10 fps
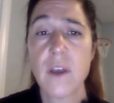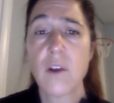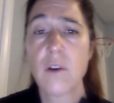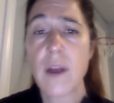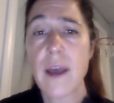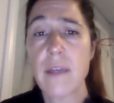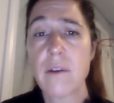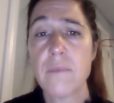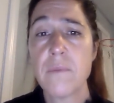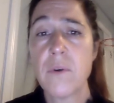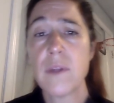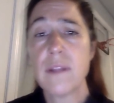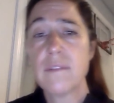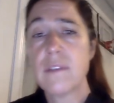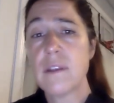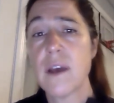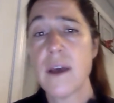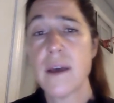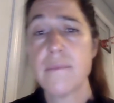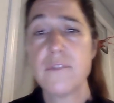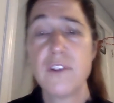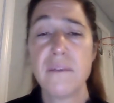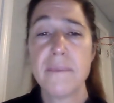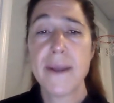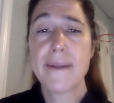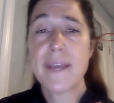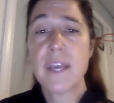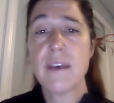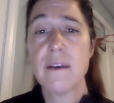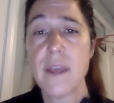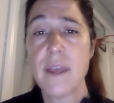or other components to your penalty kill?